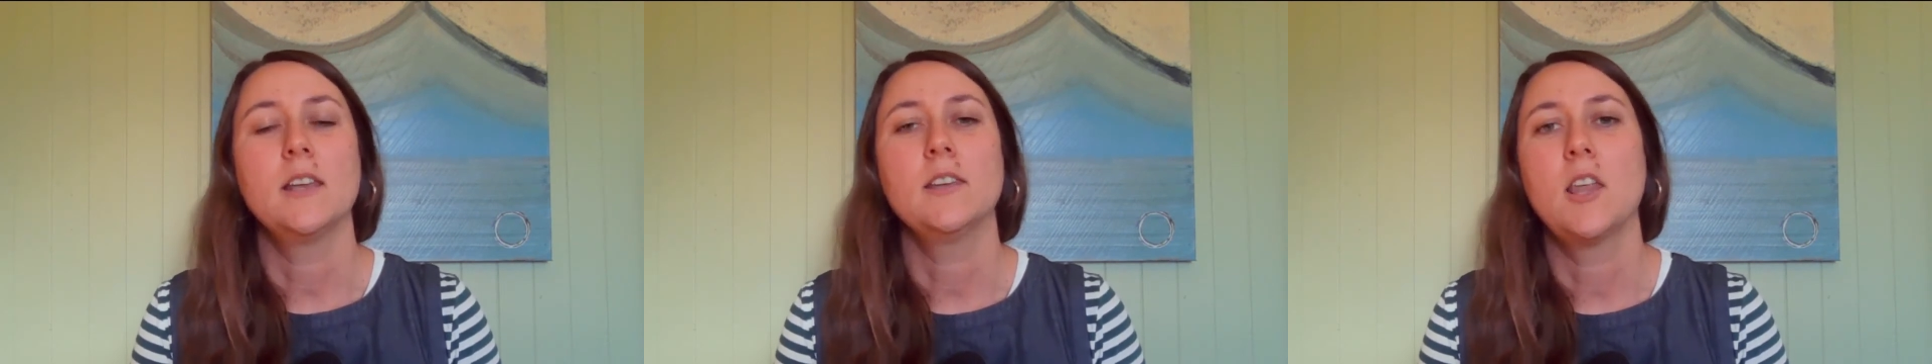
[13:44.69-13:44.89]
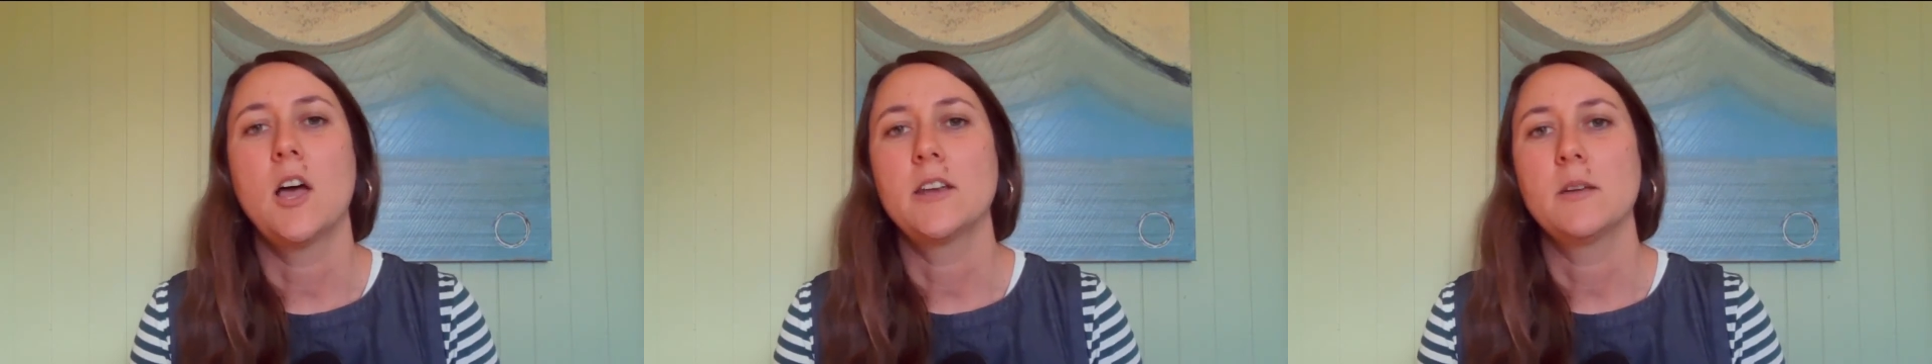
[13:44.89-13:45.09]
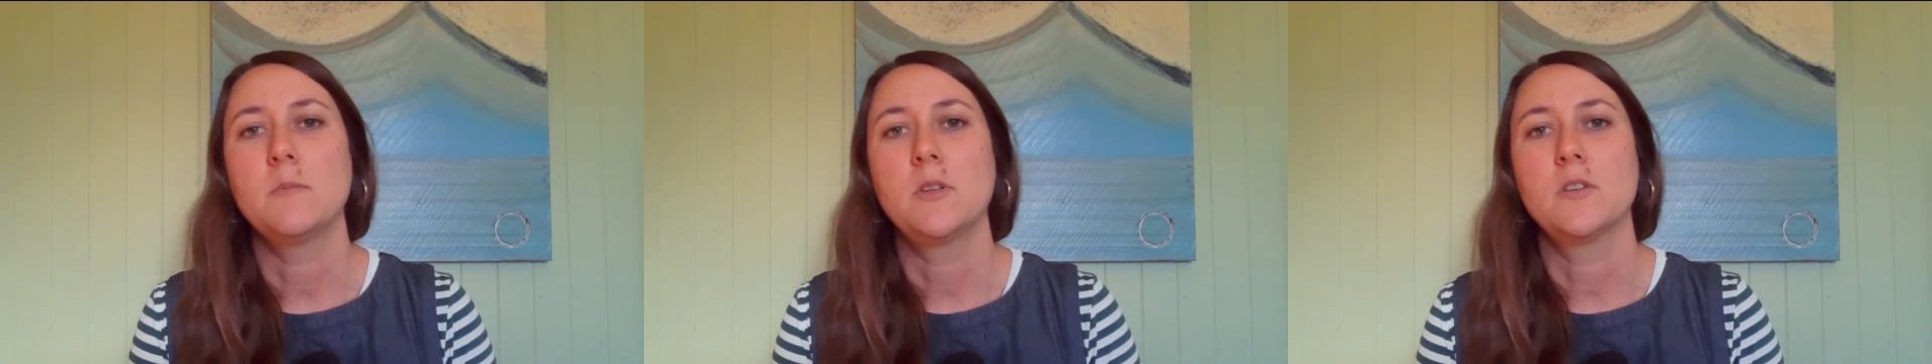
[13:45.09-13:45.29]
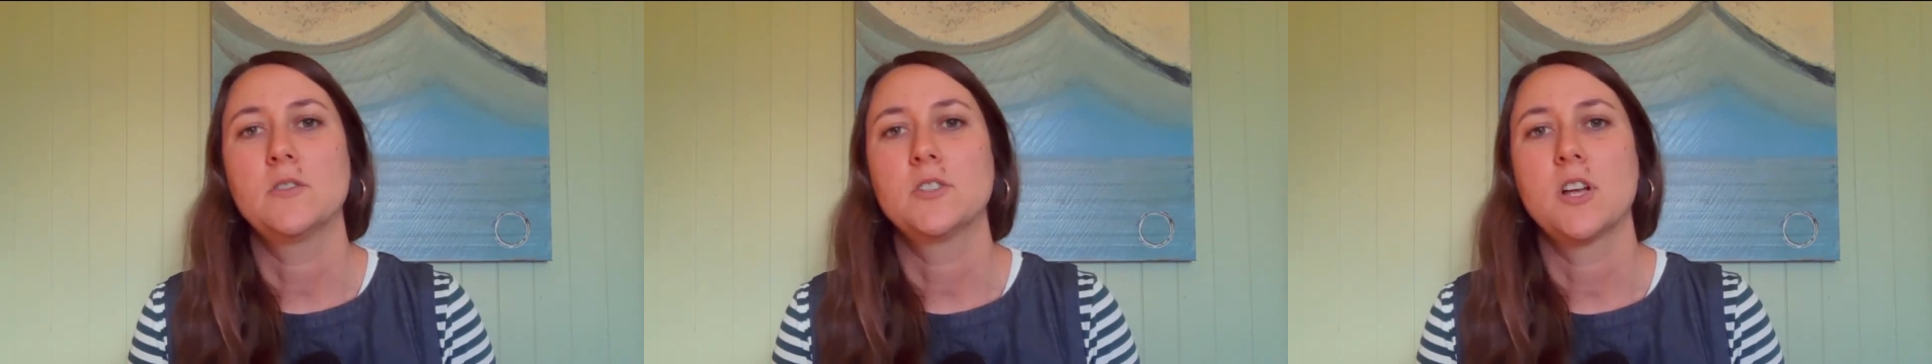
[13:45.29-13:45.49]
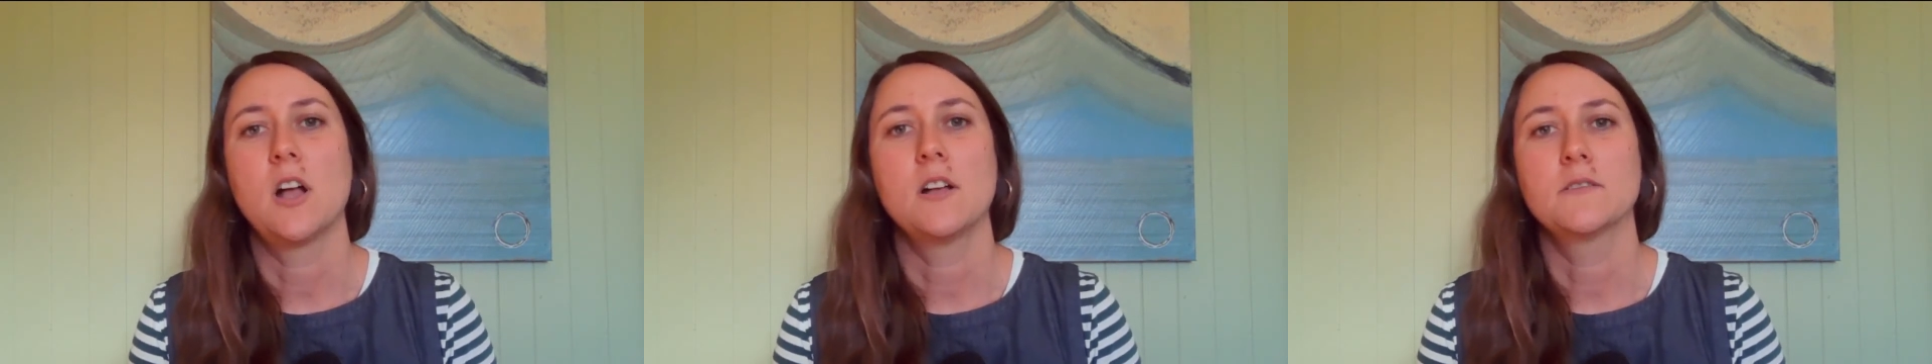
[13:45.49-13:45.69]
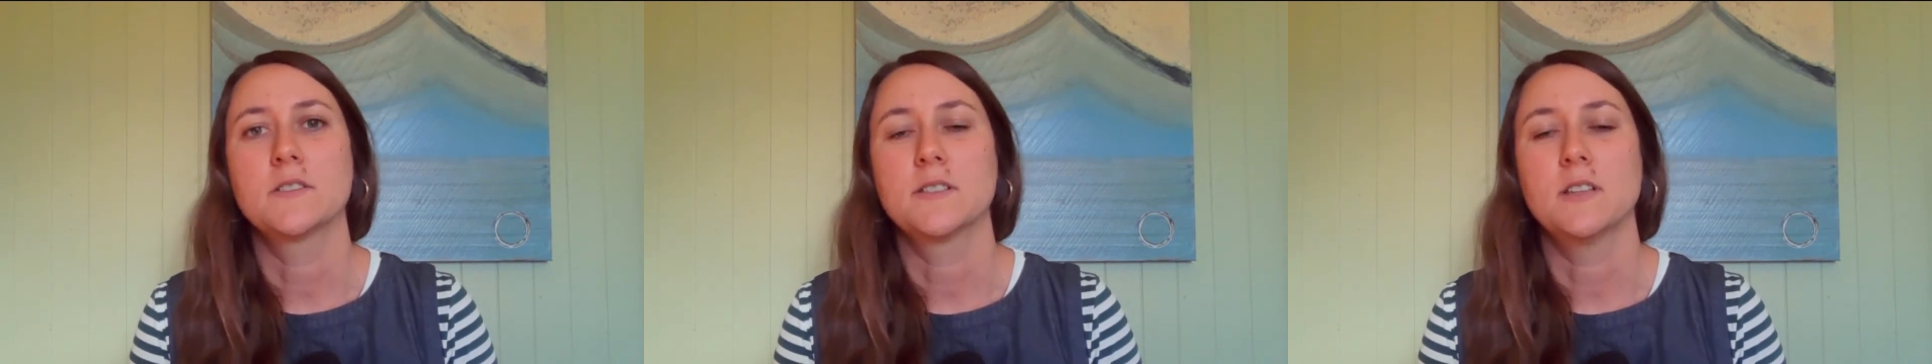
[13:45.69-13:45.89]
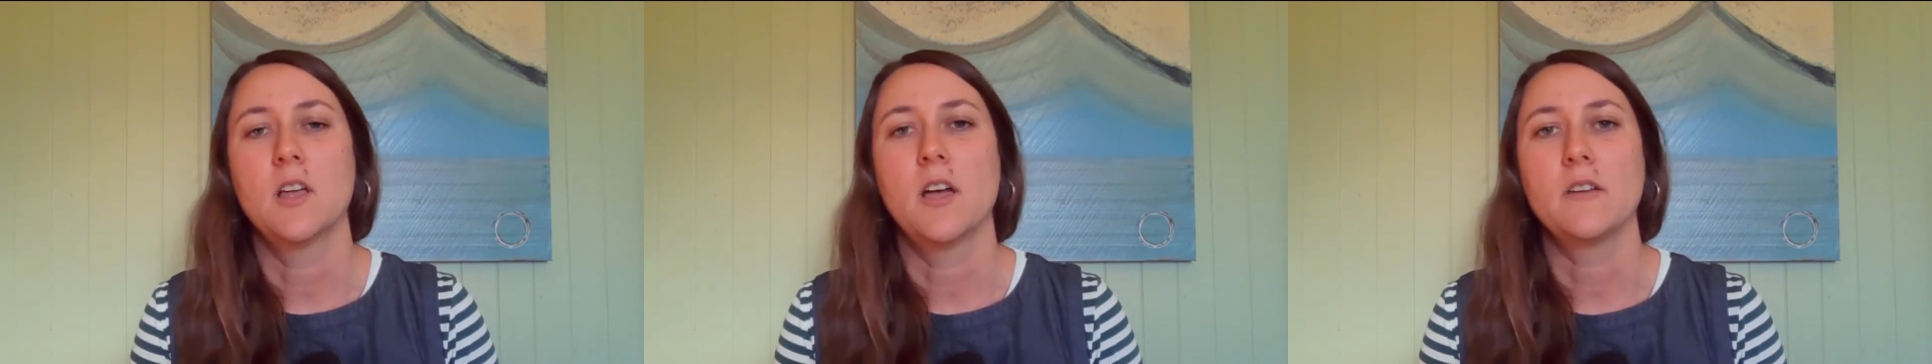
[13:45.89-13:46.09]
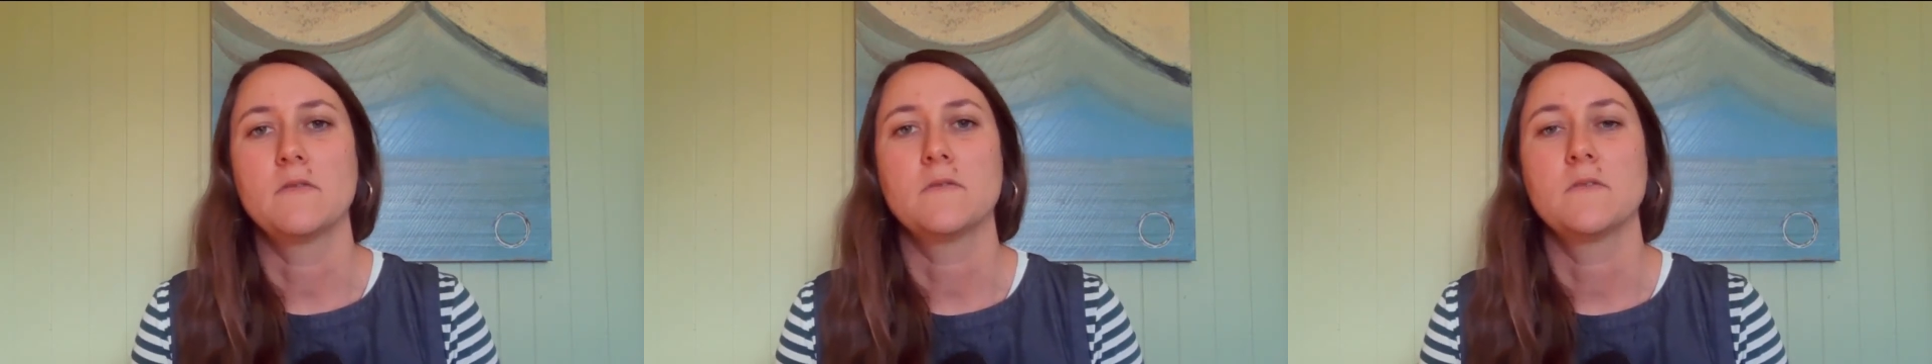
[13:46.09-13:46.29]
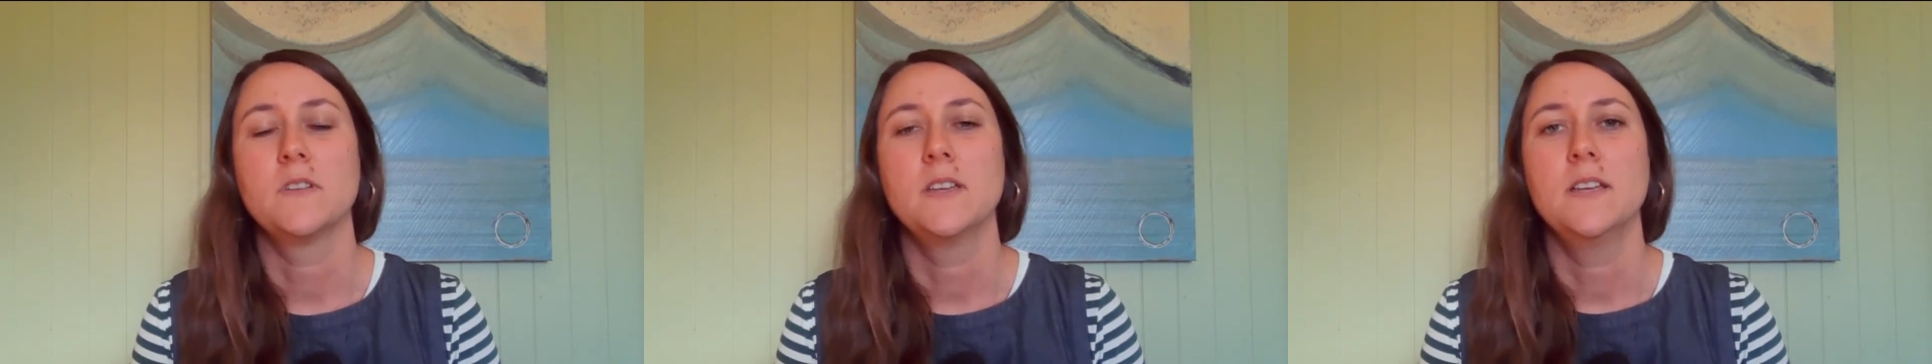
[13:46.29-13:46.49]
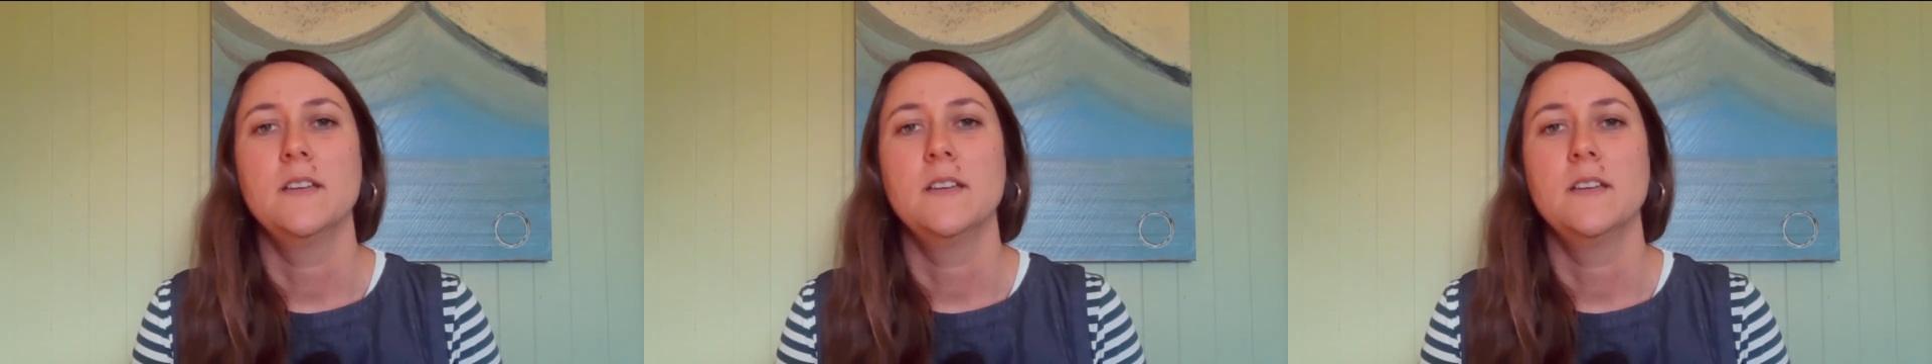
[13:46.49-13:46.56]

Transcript: up your child's life.